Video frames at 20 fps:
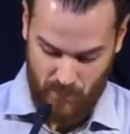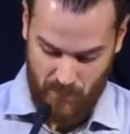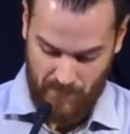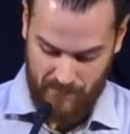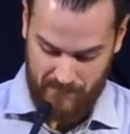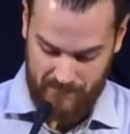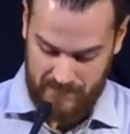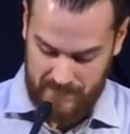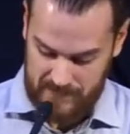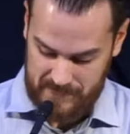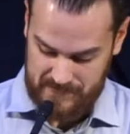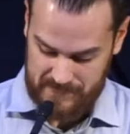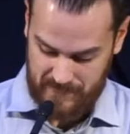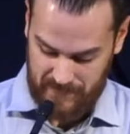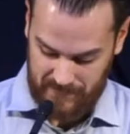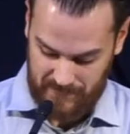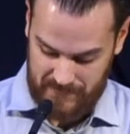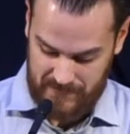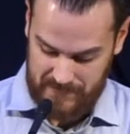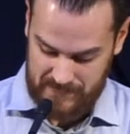he's
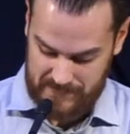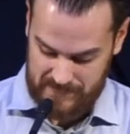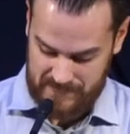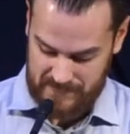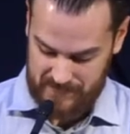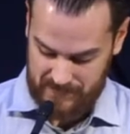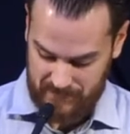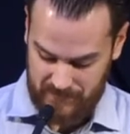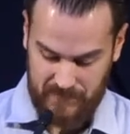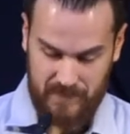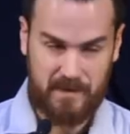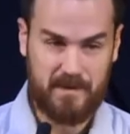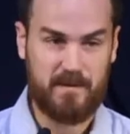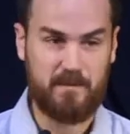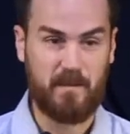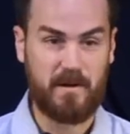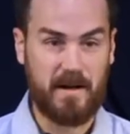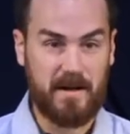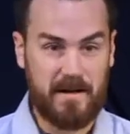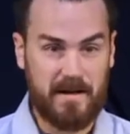saying he is still
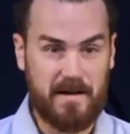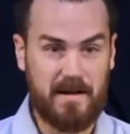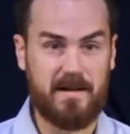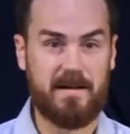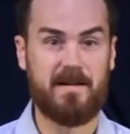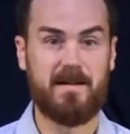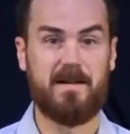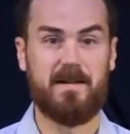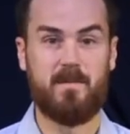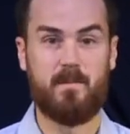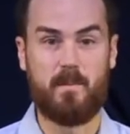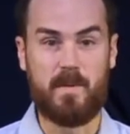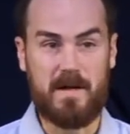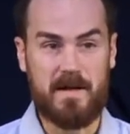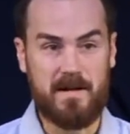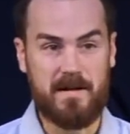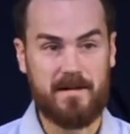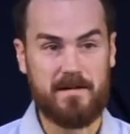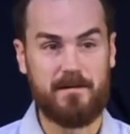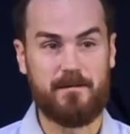bloody,
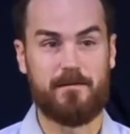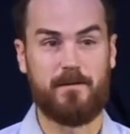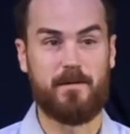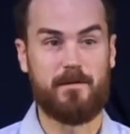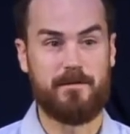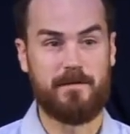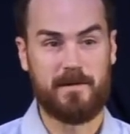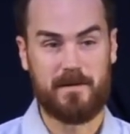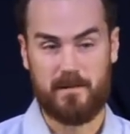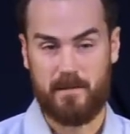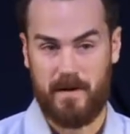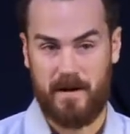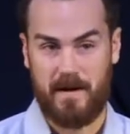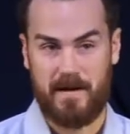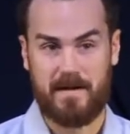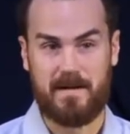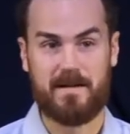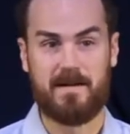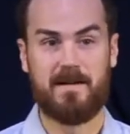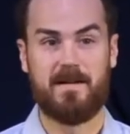beaten from
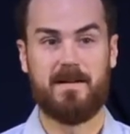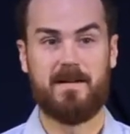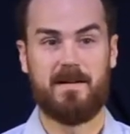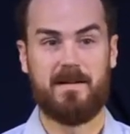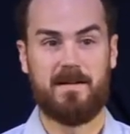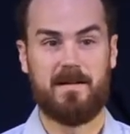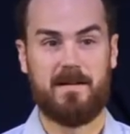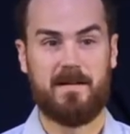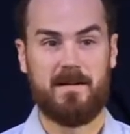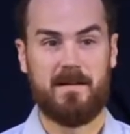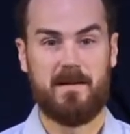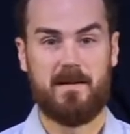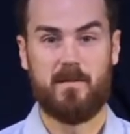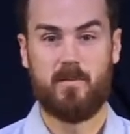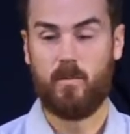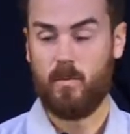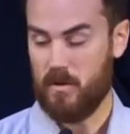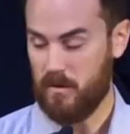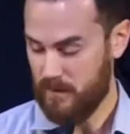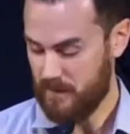Philippi,
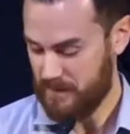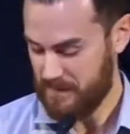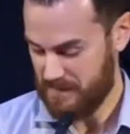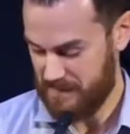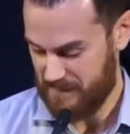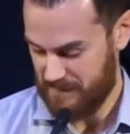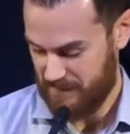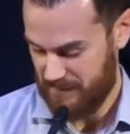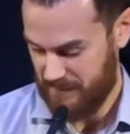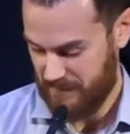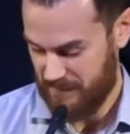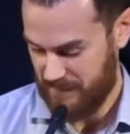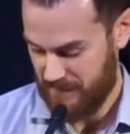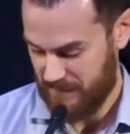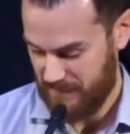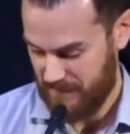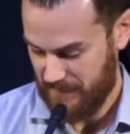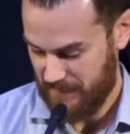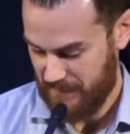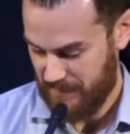wounds,
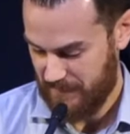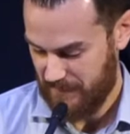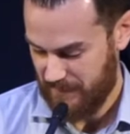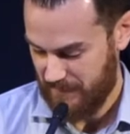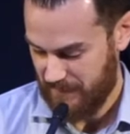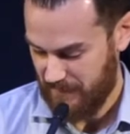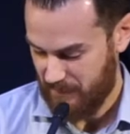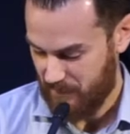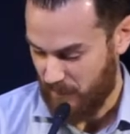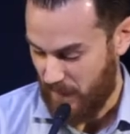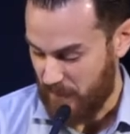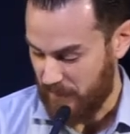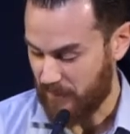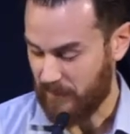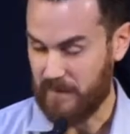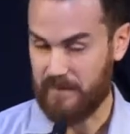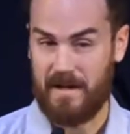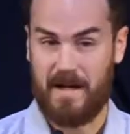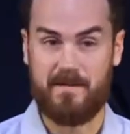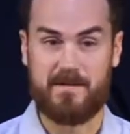maybe don't
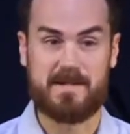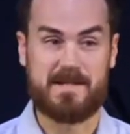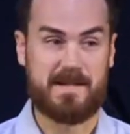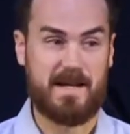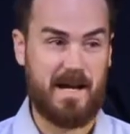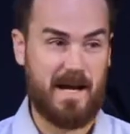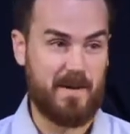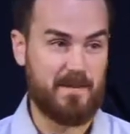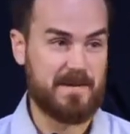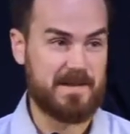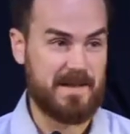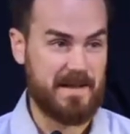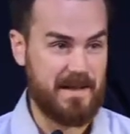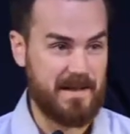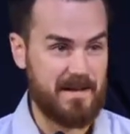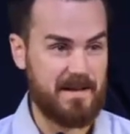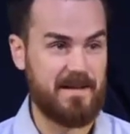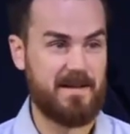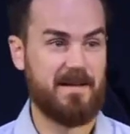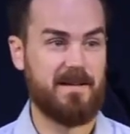even have scabs
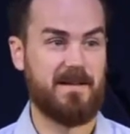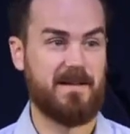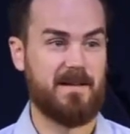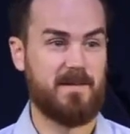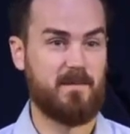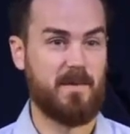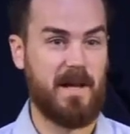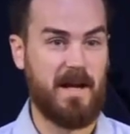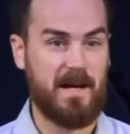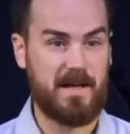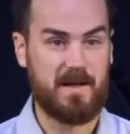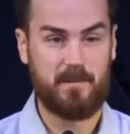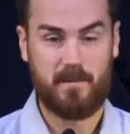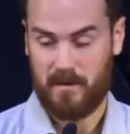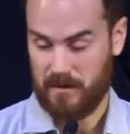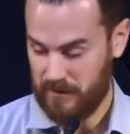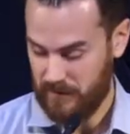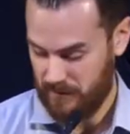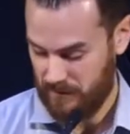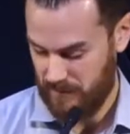yet, black and
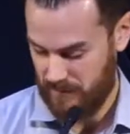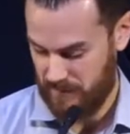blue.